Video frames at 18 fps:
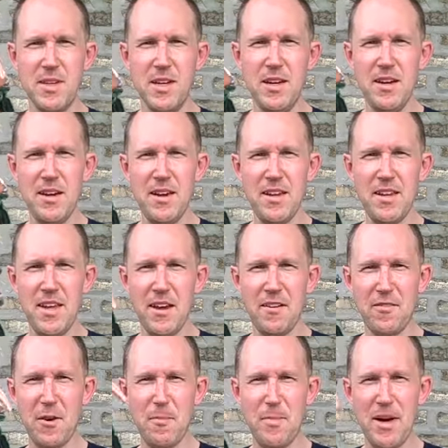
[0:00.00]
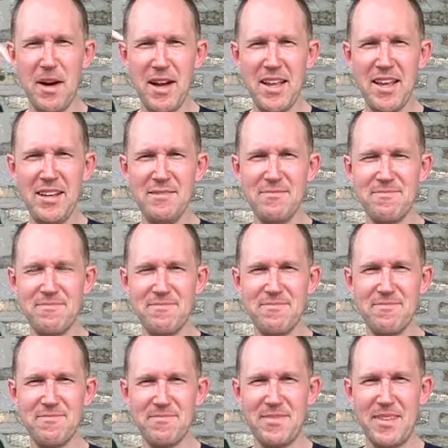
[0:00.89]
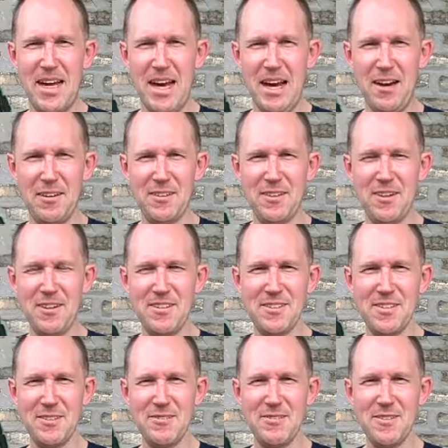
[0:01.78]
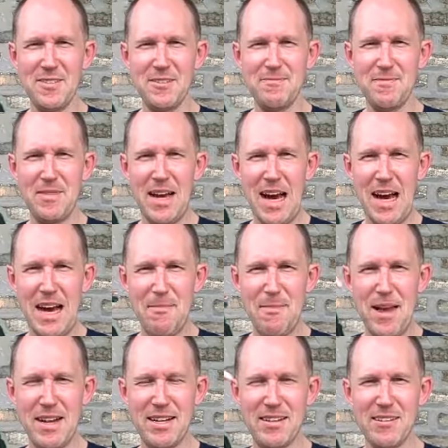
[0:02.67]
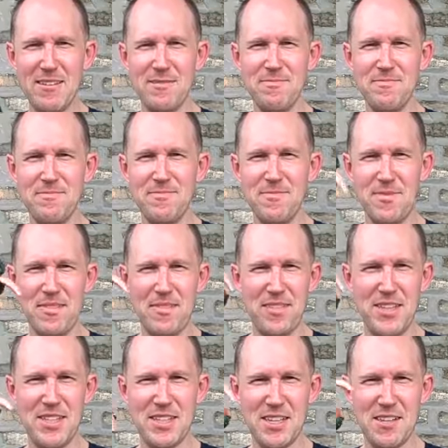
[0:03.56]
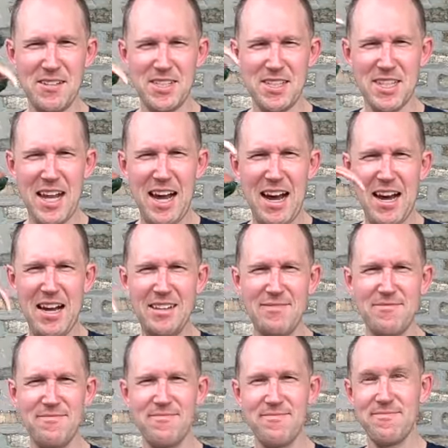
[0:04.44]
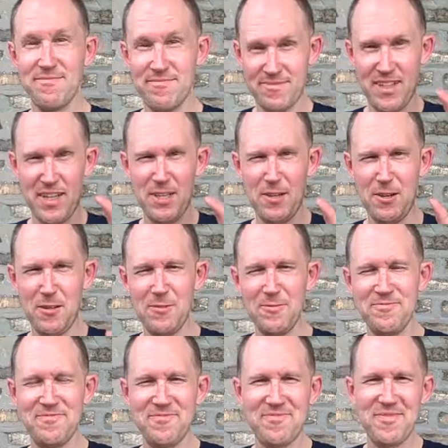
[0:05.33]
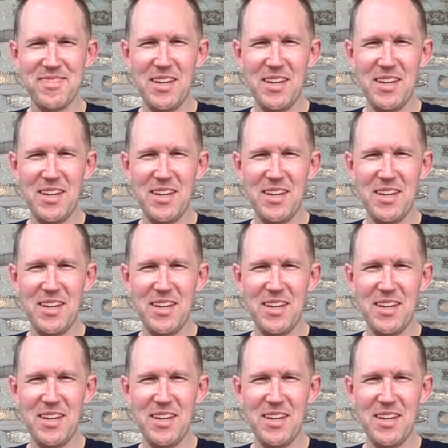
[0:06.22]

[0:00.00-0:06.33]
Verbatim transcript: Hey, everybody. How y'all doing? I'm Edgar. This here's Scott. Hello.